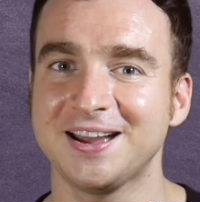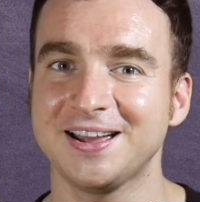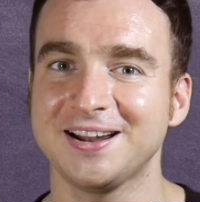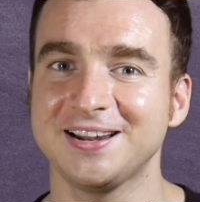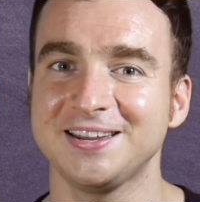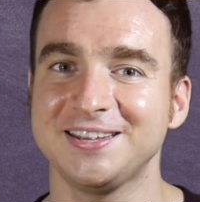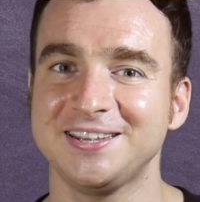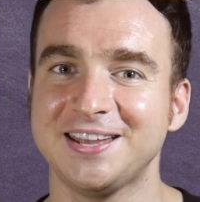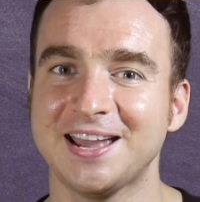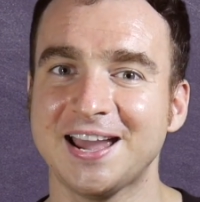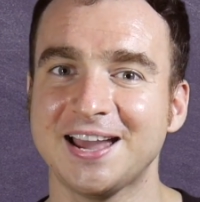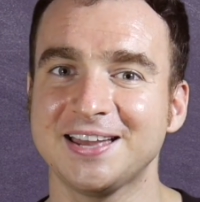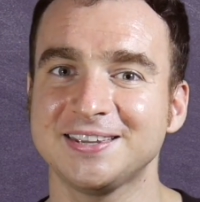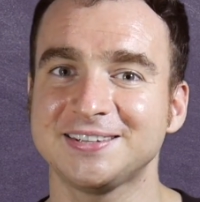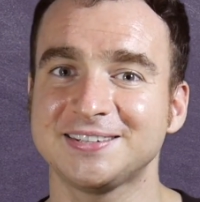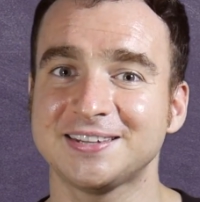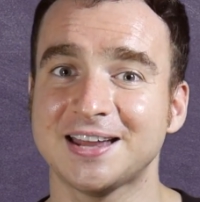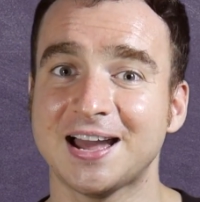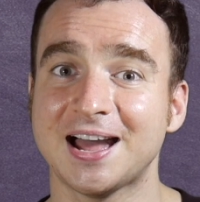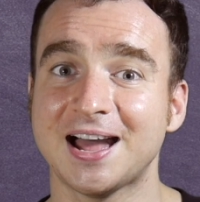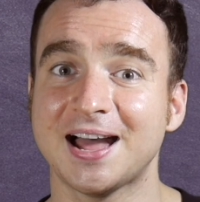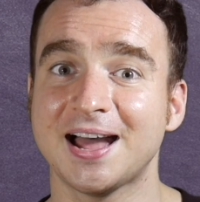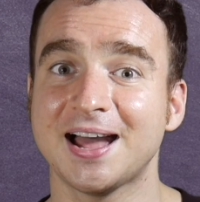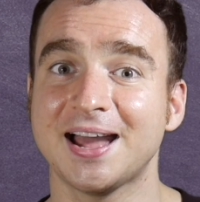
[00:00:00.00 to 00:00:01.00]
right?
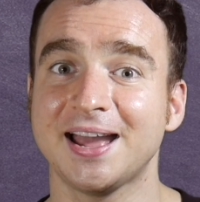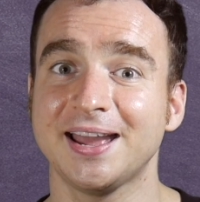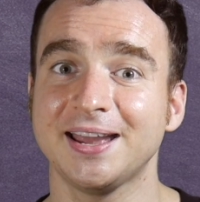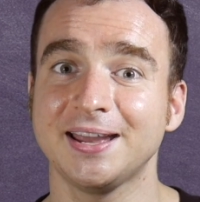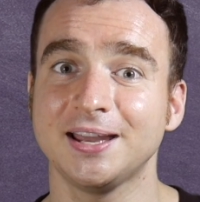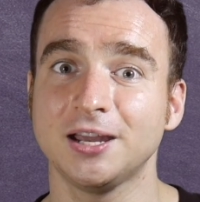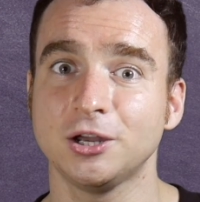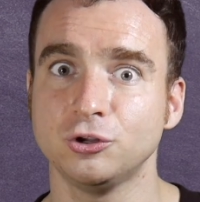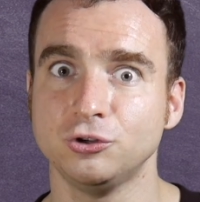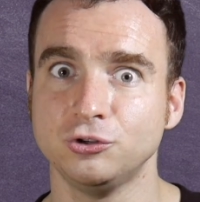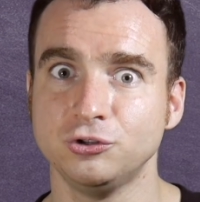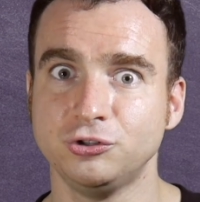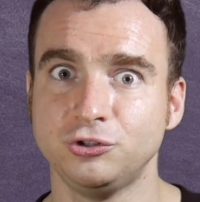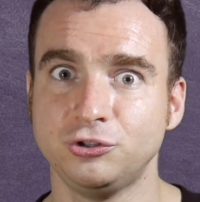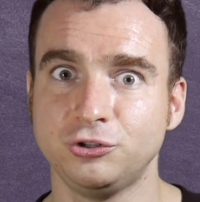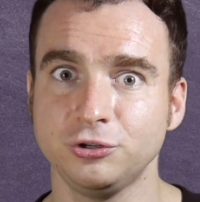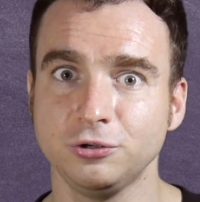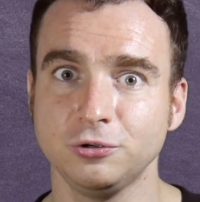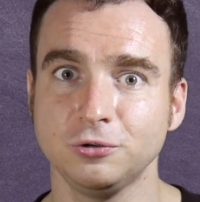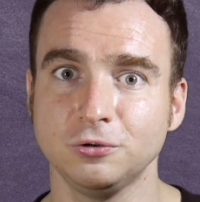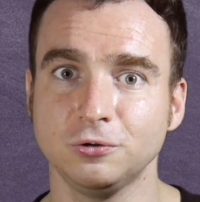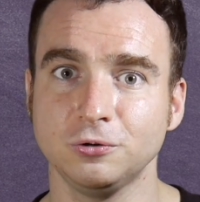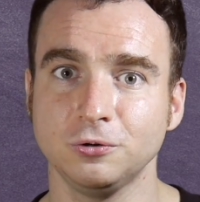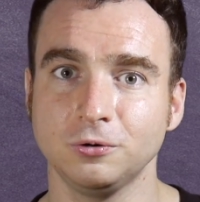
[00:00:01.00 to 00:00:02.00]
Yes, I
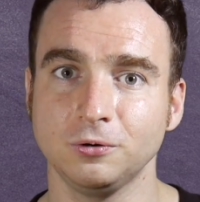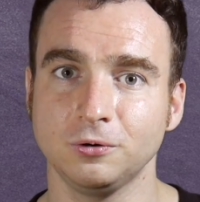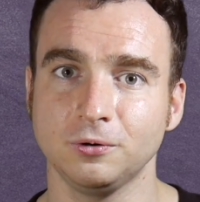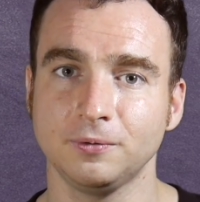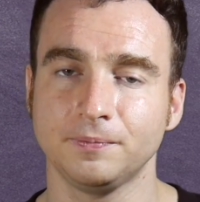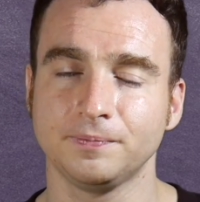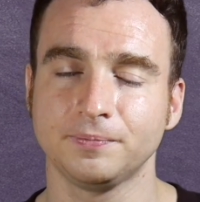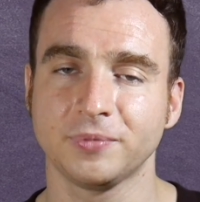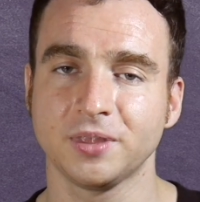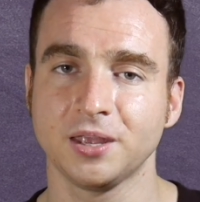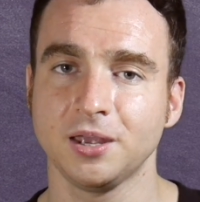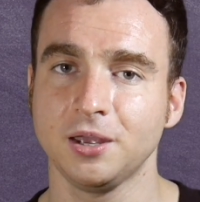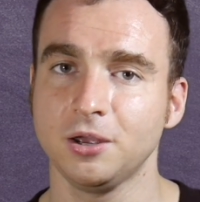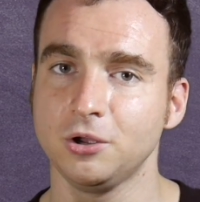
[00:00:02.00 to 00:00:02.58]
do.